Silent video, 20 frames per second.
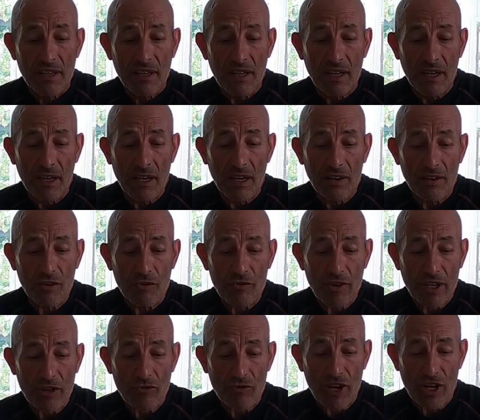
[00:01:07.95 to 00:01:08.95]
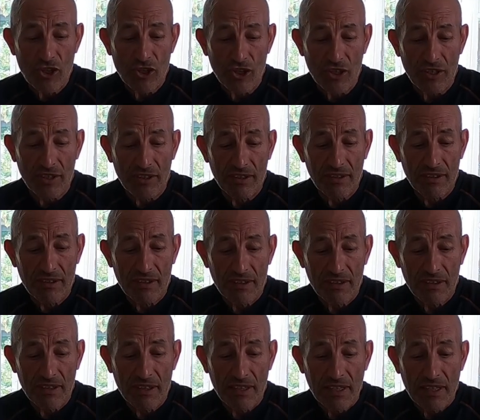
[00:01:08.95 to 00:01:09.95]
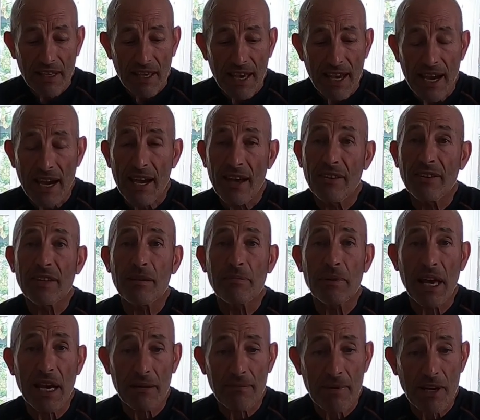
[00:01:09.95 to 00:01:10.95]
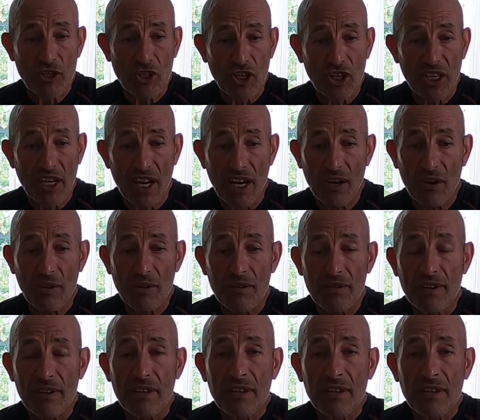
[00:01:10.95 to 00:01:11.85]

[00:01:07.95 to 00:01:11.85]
the red Russian, and the black magic kale.